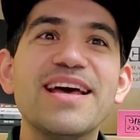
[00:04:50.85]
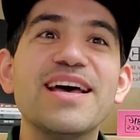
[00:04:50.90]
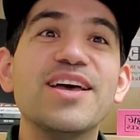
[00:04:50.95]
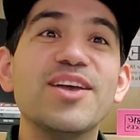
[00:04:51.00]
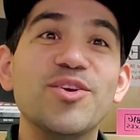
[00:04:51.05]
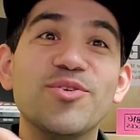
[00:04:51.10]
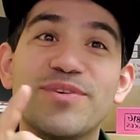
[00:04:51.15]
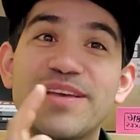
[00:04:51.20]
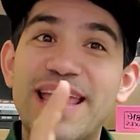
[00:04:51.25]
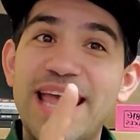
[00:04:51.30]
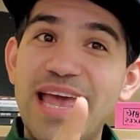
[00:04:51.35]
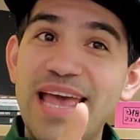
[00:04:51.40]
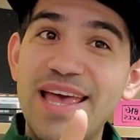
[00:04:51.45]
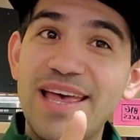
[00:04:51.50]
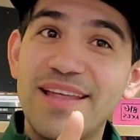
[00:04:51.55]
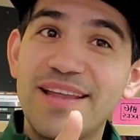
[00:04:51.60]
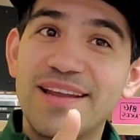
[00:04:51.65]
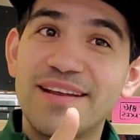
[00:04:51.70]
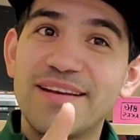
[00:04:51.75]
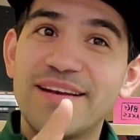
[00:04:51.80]
You
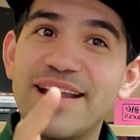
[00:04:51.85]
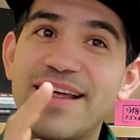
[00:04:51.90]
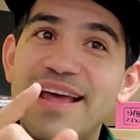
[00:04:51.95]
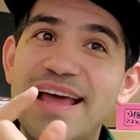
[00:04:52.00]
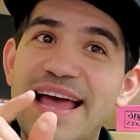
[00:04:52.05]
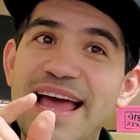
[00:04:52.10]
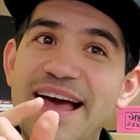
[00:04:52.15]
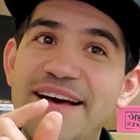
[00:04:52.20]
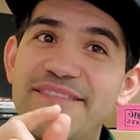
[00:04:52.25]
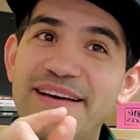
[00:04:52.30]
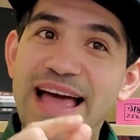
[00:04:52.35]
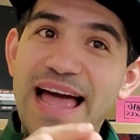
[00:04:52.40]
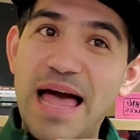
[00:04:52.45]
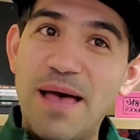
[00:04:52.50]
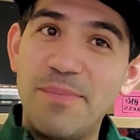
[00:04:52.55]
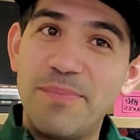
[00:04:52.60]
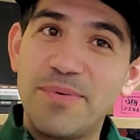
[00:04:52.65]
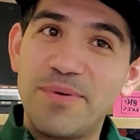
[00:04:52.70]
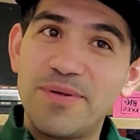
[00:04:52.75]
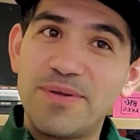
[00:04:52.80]
can have
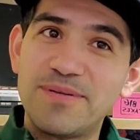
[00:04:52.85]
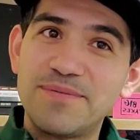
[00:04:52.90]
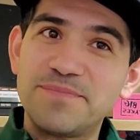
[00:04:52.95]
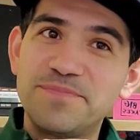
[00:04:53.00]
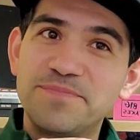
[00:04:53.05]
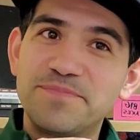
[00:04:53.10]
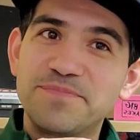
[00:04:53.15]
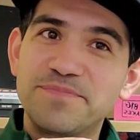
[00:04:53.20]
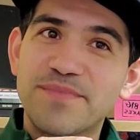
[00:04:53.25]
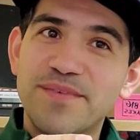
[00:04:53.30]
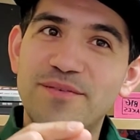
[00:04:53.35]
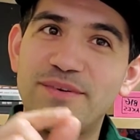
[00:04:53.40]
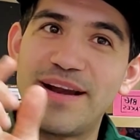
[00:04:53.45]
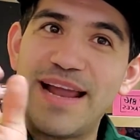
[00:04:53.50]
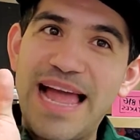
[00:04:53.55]
apple, right?